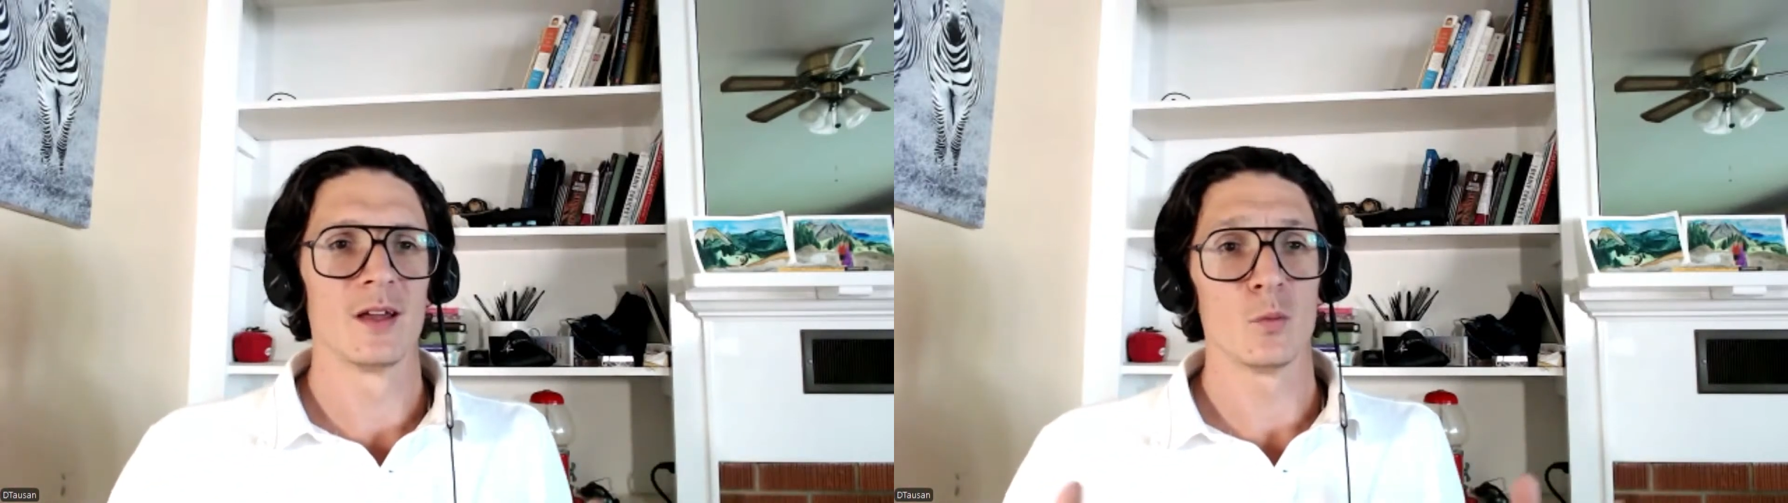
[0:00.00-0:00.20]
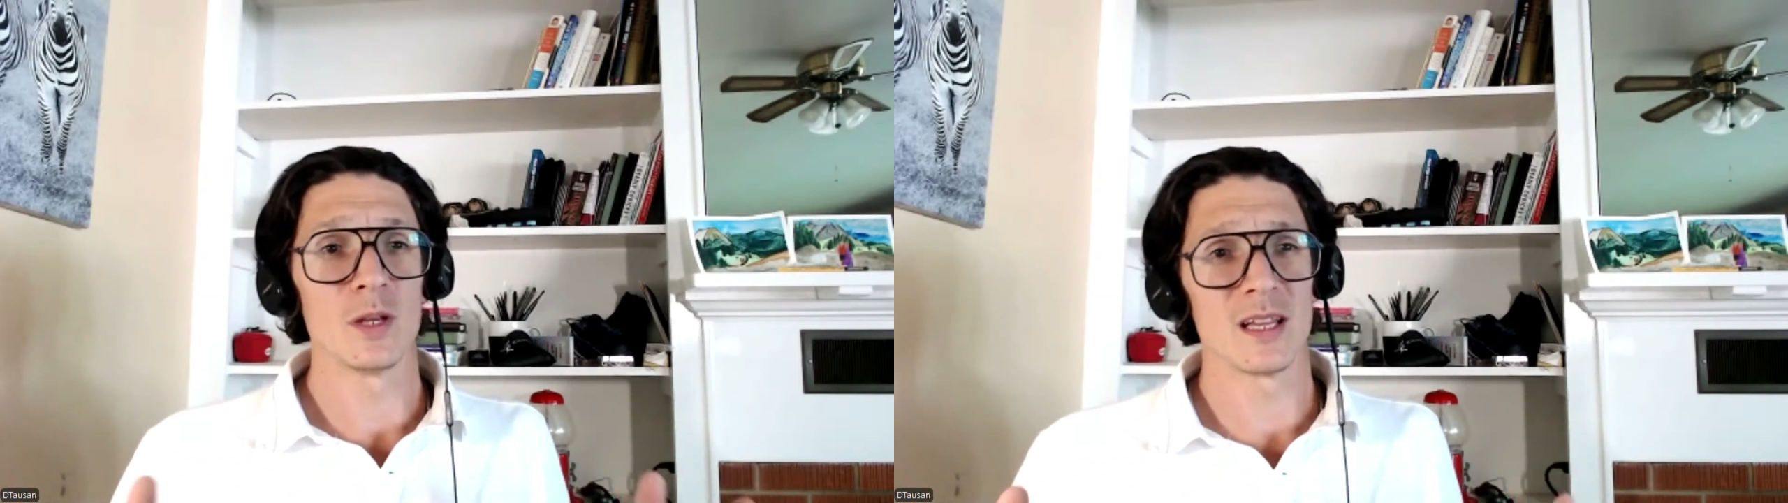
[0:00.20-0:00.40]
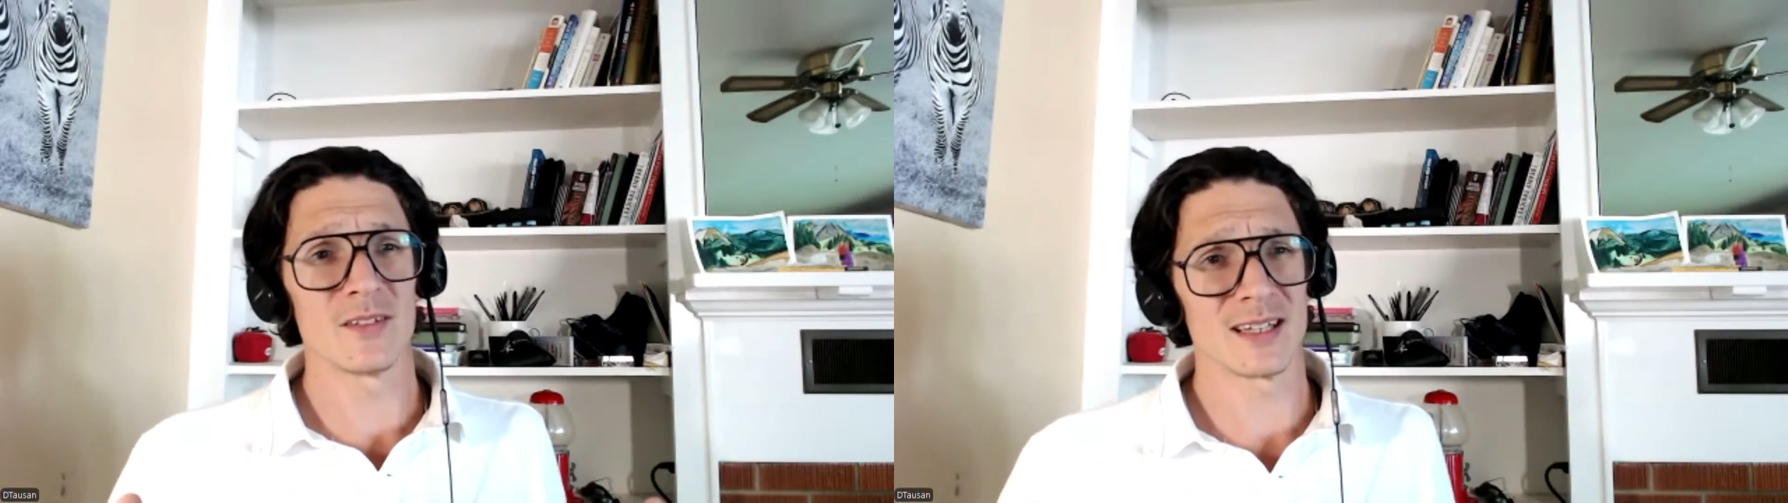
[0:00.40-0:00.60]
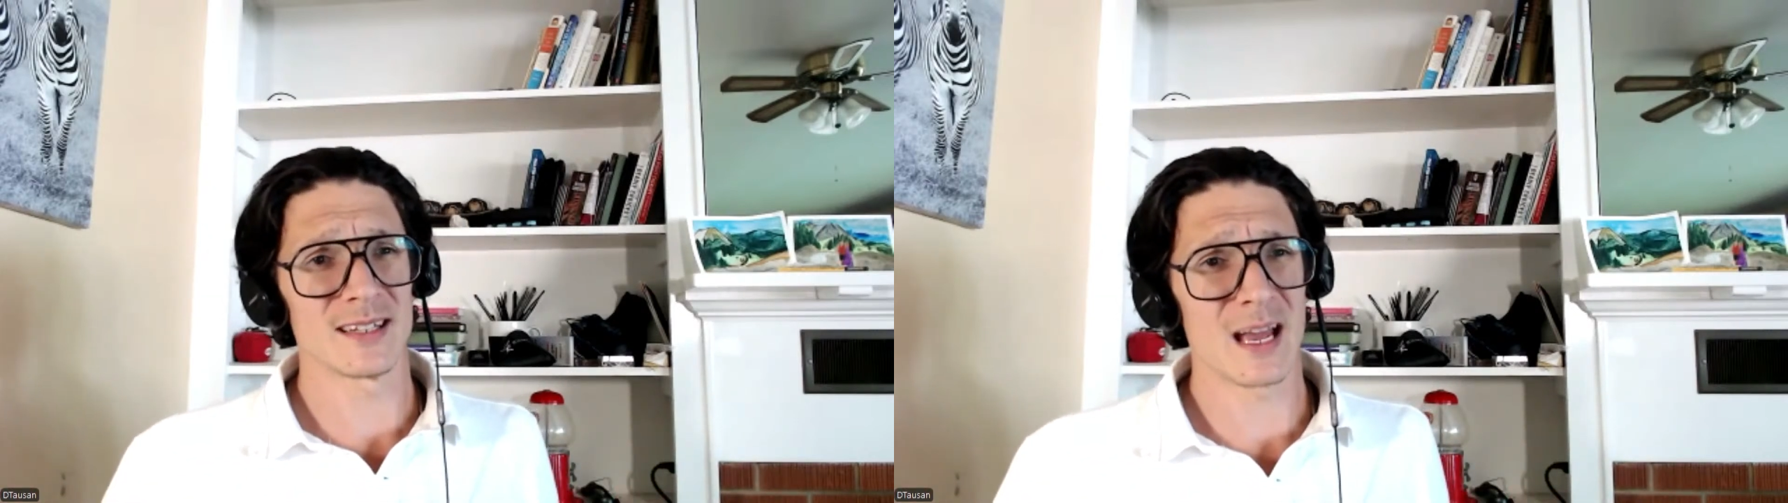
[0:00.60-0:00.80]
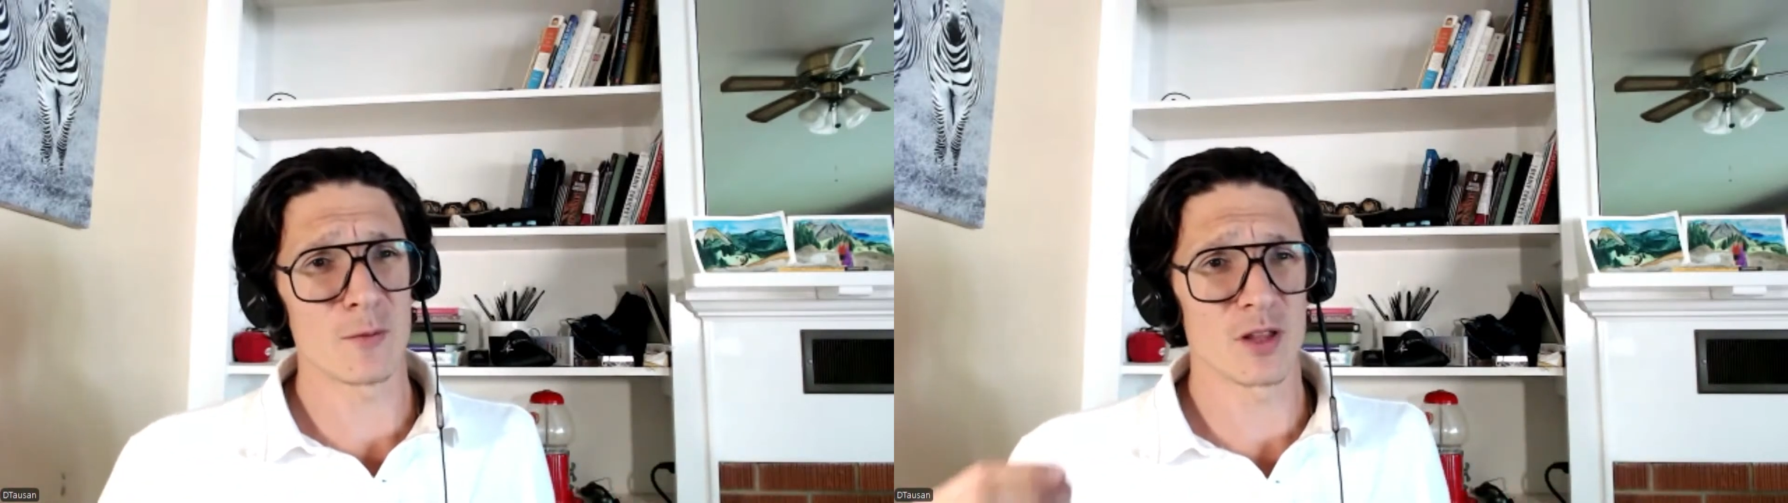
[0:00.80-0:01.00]
We live in a
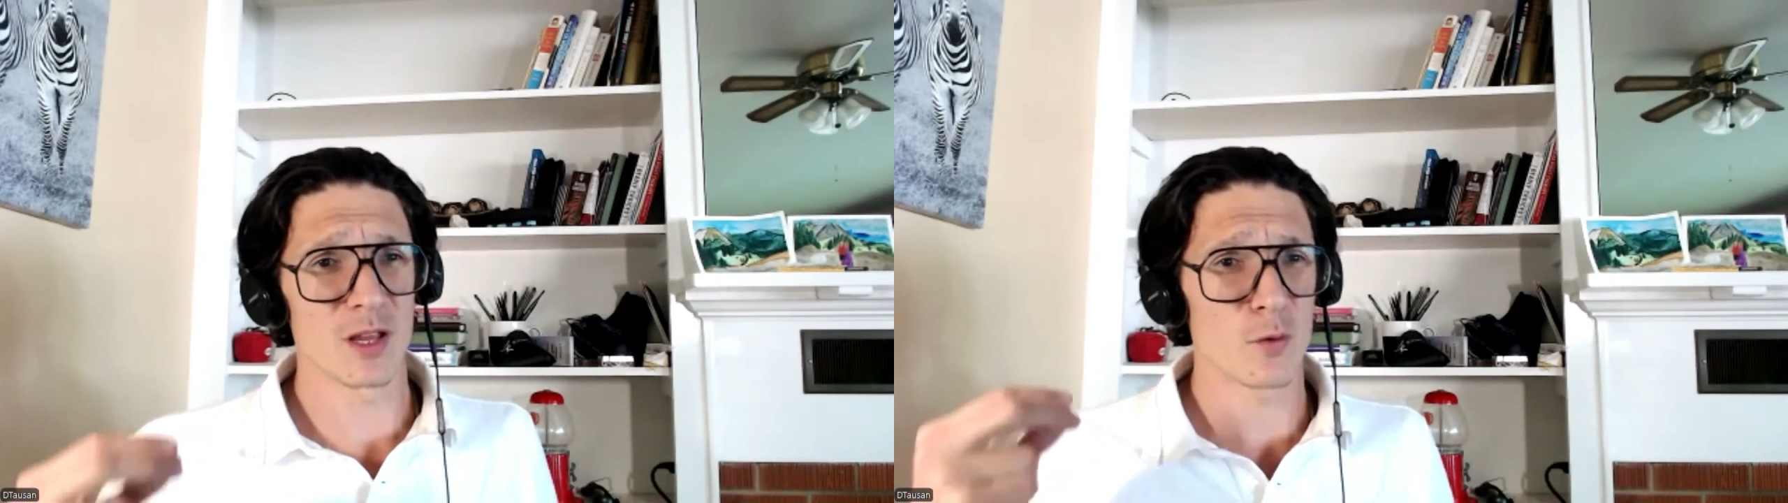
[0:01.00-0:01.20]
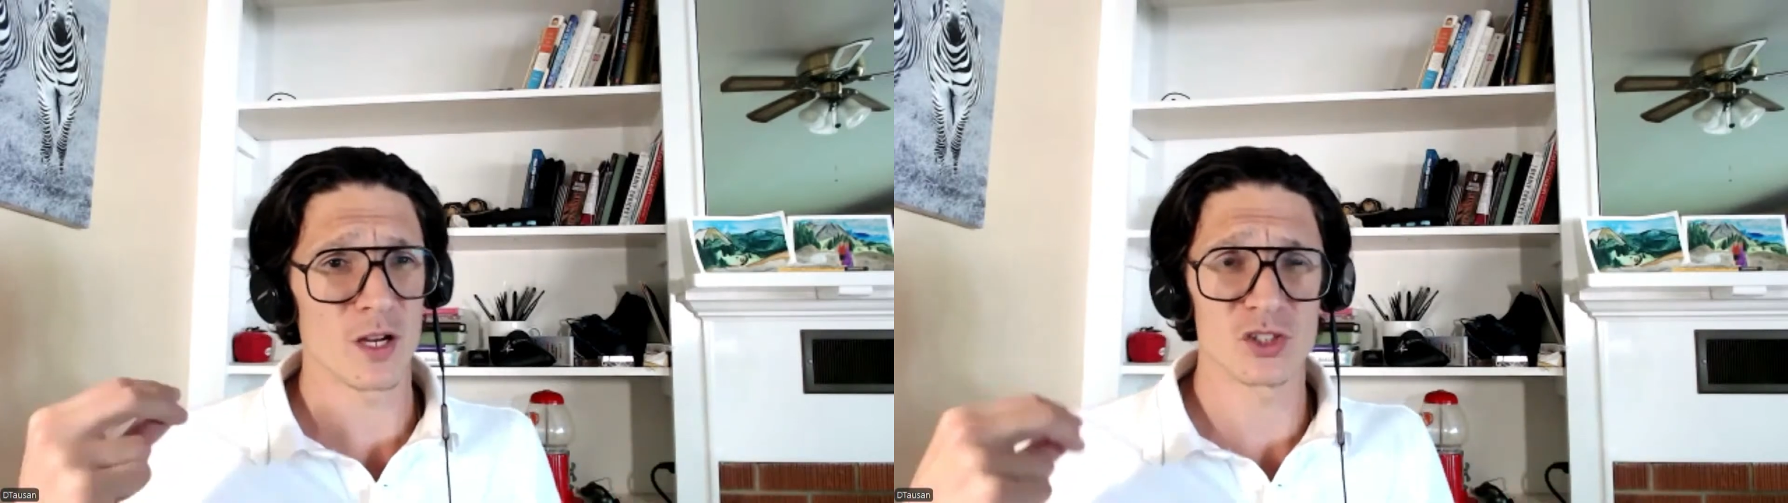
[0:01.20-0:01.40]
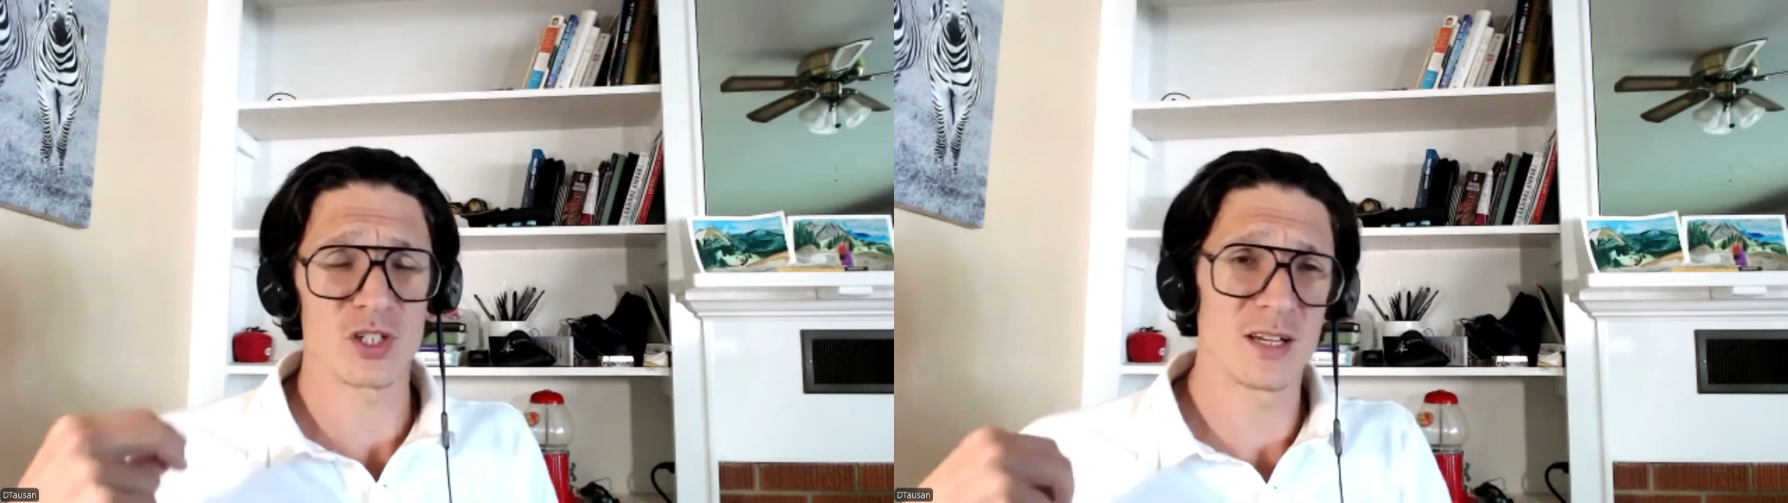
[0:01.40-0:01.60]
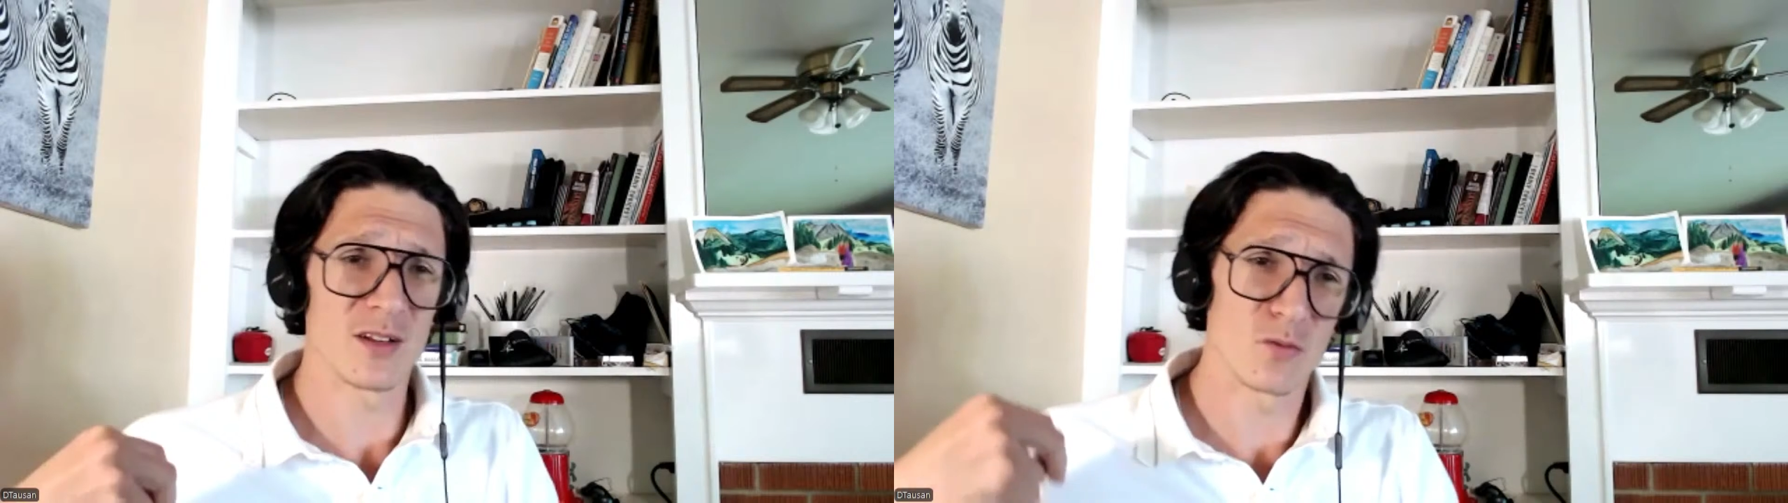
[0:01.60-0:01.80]
time where the question